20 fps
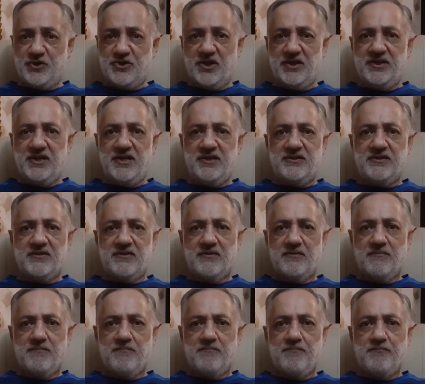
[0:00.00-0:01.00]

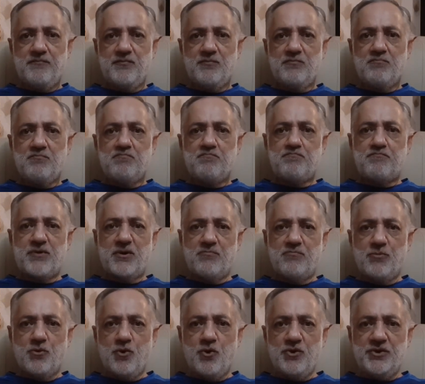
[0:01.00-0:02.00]
promoting a
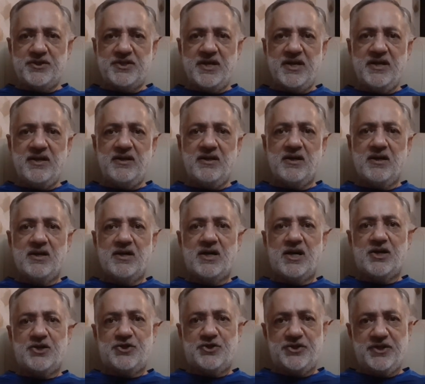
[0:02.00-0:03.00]
shared
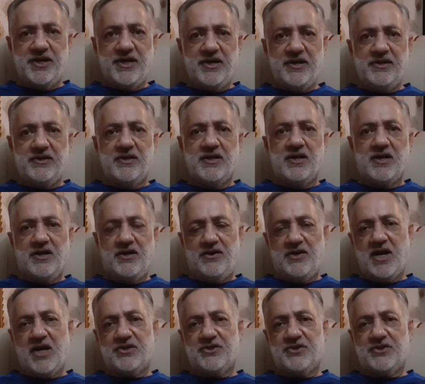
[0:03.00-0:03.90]
national identity.